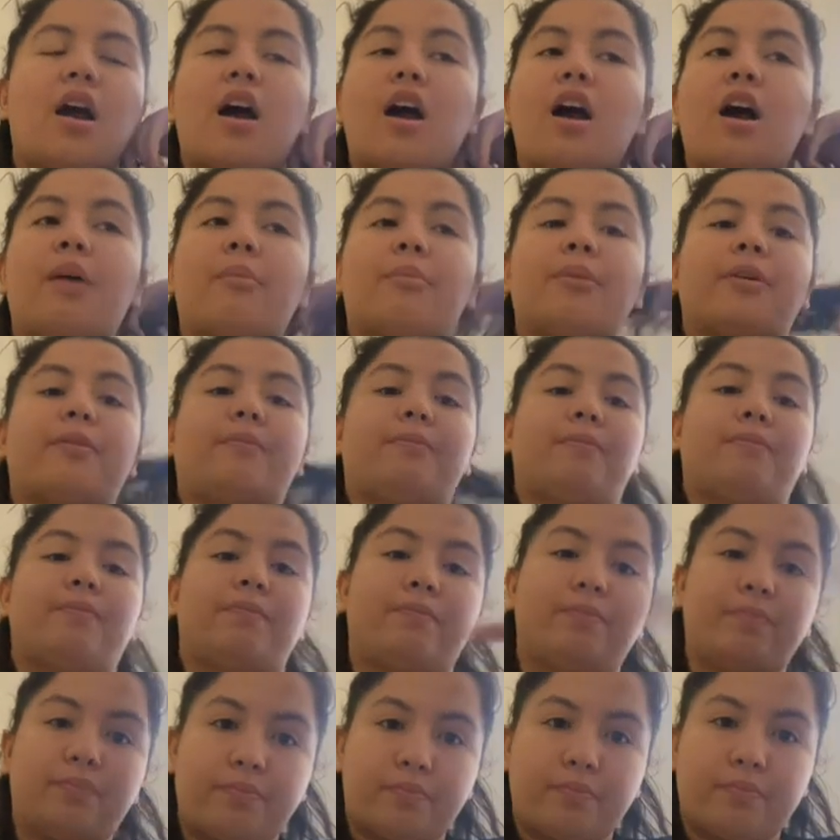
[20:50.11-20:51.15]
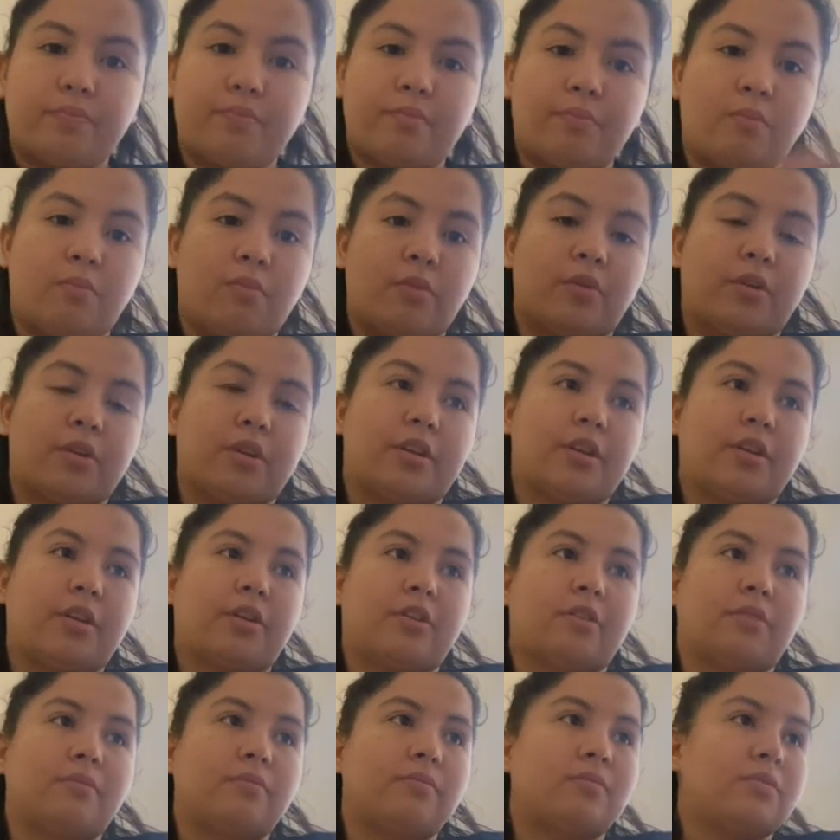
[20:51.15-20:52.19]
I mean, more than a
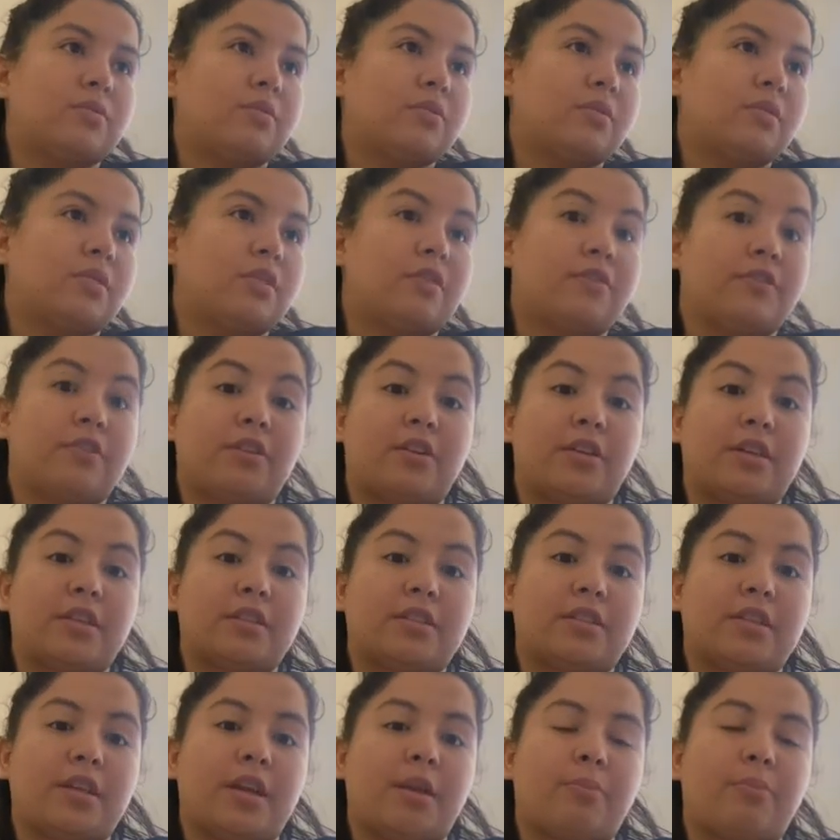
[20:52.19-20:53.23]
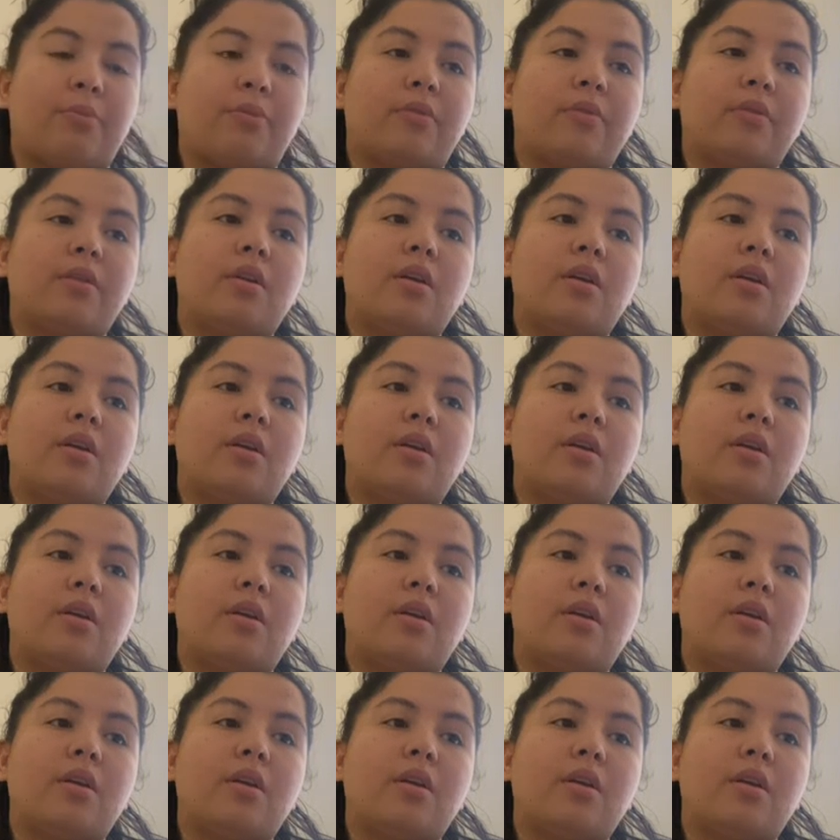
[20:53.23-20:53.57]
year if it's gonna hit in April.